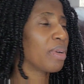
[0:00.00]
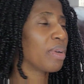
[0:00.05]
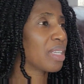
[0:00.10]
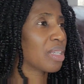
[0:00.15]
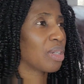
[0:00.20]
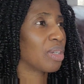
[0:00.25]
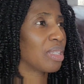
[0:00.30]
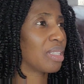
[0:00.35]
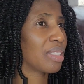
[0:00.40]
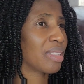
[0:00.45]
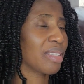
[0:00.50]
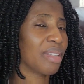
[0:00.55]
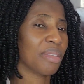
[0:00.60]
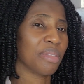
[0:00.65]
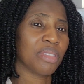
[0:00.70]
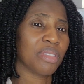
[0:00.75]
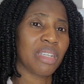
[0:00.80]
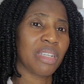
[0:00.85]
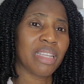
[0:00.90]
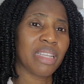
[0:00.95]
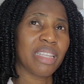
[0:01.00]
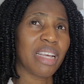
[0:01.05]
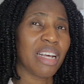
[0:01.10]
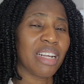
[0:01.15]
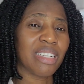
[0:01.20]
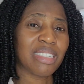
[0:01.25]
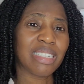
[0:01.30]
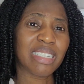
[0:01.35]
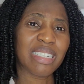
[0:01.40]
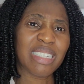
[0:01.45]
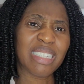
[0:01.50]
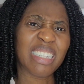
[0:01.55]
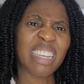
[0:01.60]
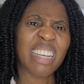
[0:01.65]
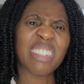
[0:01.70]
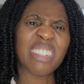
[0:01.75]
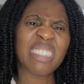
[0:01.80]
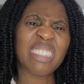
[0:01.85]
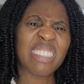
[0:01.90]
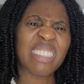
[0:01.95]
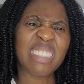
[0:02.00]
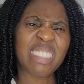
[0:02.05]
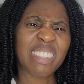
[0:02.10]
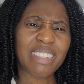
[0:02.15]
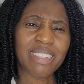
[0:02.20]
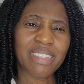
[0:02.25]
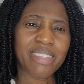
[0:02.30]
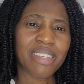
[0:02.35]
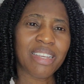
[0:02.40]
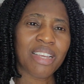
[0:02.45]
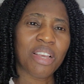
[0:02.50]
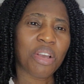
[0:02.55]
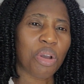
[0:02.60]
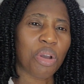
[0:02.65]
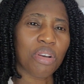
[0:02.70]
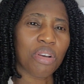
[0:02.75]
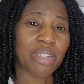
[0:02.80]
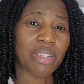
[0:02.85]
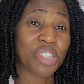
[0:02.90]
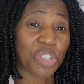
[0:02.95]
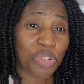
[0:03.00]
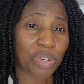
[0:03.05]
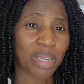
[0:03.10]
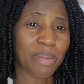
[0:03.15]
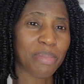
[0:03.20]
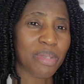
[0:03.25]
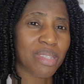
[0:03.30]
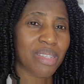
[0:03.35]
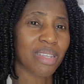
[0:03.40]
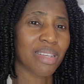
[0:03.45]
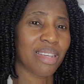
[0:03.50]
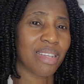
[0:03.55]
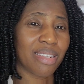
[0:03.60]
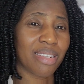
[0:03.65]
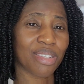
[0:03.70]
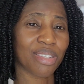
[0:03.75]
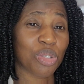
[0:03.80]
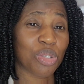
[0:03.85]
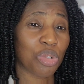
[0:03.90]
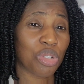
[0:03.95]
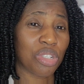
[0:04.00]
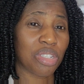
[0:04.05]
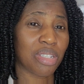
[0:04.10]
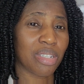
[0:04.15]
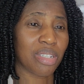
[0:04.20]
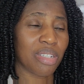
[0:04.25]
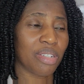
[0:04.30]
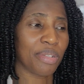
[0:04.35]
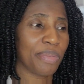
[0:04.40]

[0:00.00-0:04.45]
the professor's laptop to the projector in the lecture rooms.